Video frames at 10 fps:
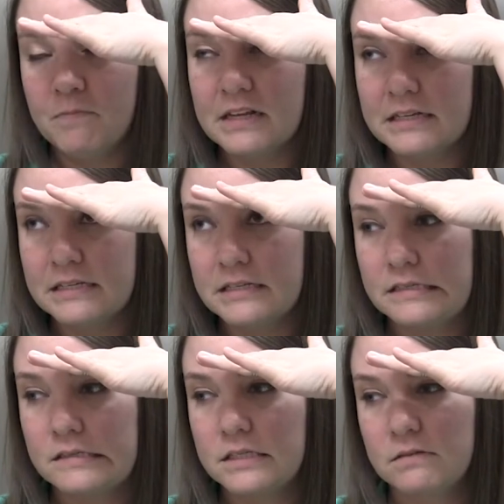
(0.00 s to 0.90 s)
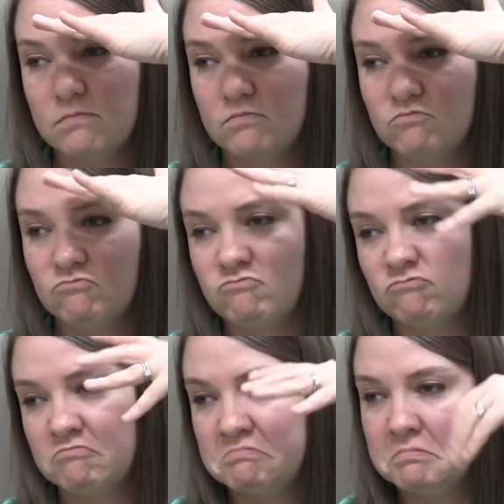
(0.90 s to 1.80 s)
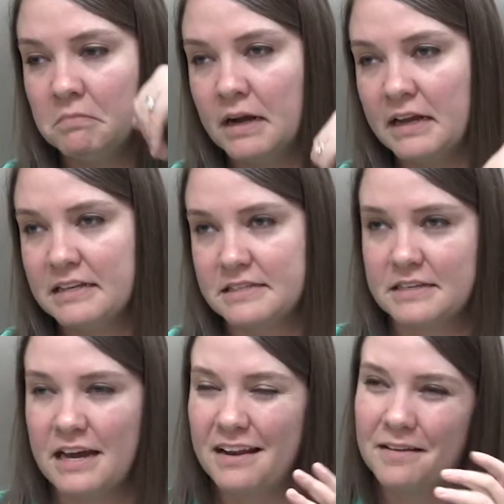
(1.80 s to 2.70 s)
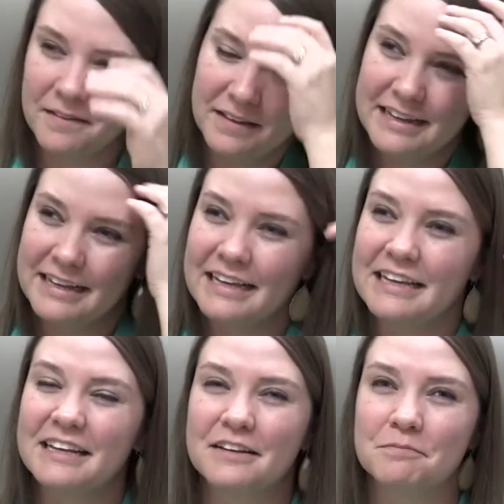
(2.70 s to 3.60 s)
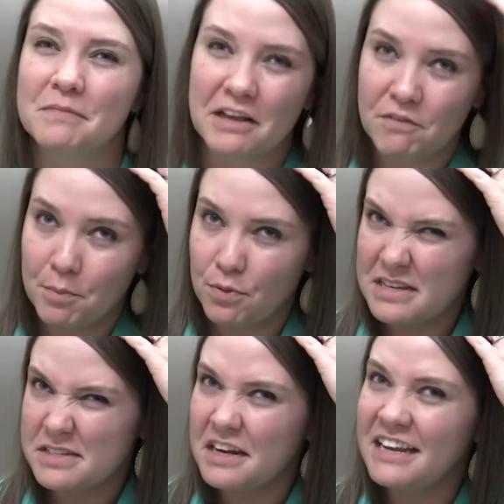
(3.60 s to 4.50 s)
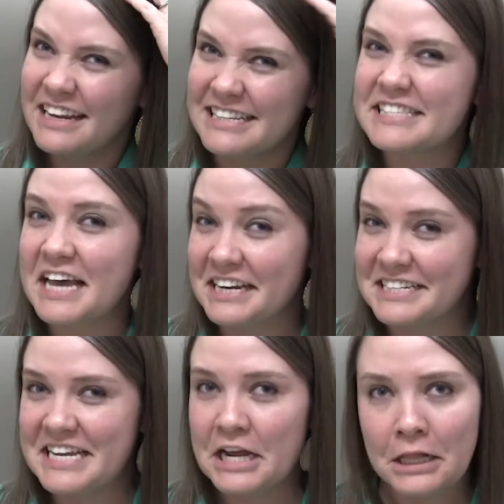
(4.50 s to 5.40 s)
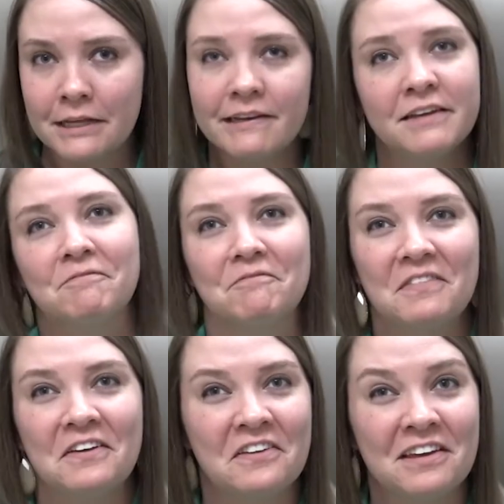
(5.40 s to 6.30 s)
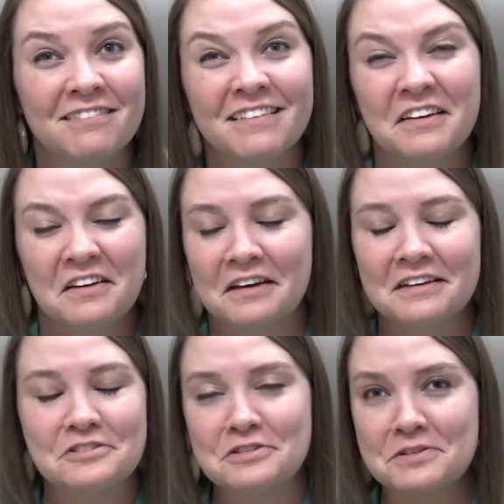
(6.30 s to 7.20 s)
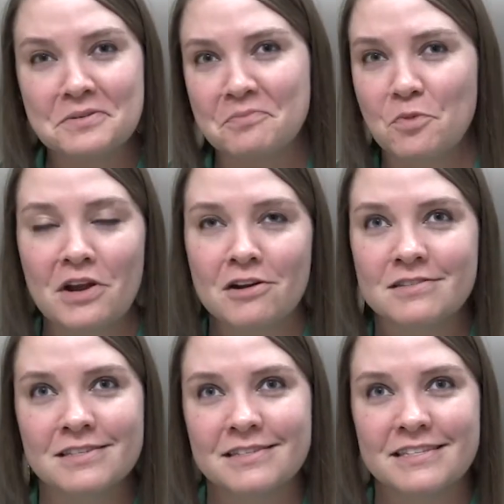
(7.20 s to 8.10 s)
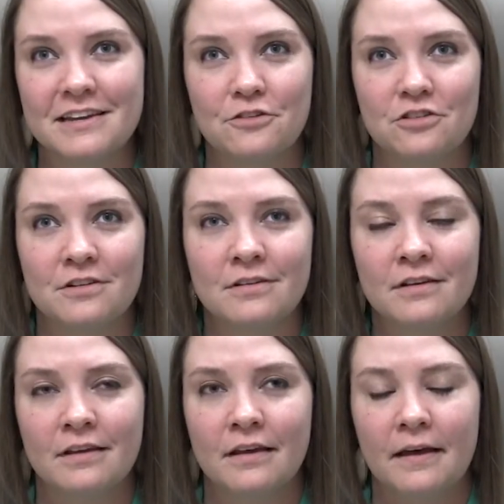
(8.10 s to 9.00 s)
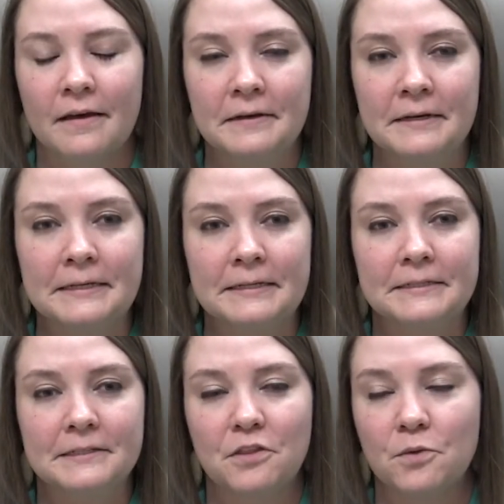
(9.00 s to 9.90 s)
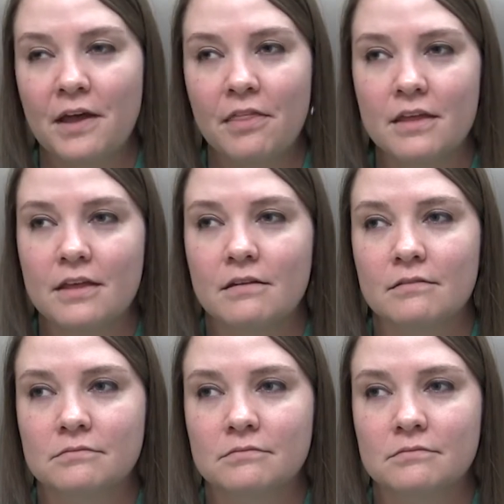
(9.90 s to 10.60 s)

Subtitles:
is, I guess, kind of, like if I press on it, it's kind of tingly feeling. It's just a weird sensation. The way that